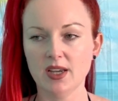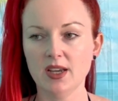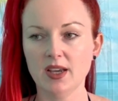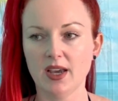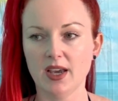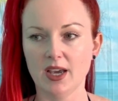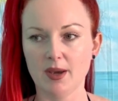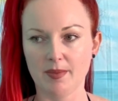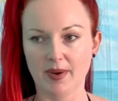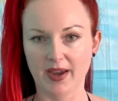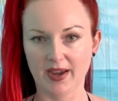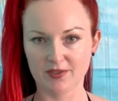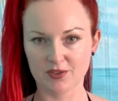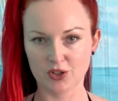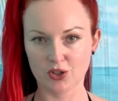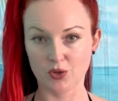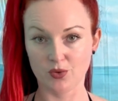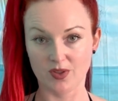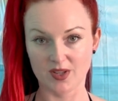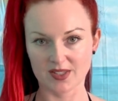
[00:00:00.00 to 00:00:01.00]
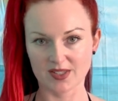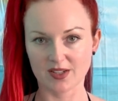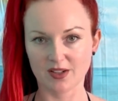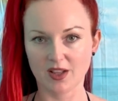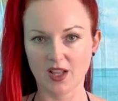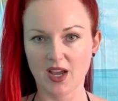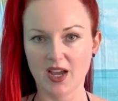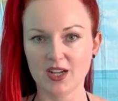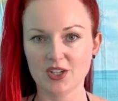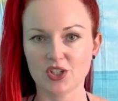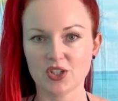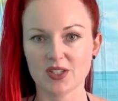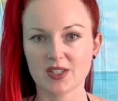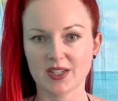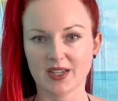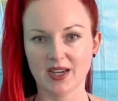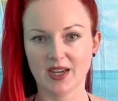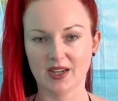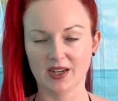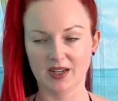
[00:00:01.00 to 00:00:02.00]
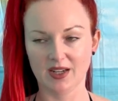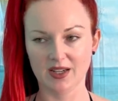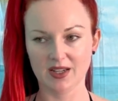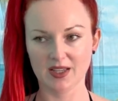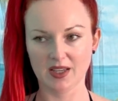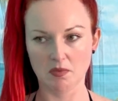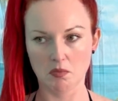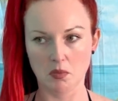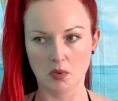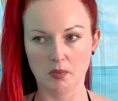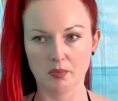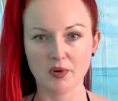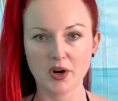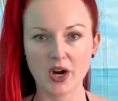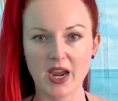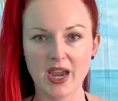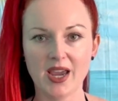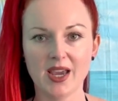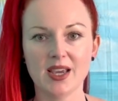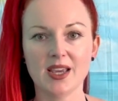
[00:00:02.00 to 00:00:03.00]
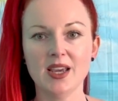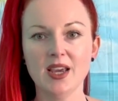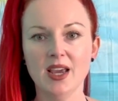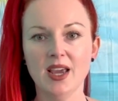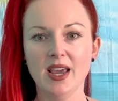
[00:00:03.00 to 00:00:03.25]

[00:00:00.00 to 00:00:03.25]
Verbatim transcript: Um, I have to do this a lot just to kind of give them a break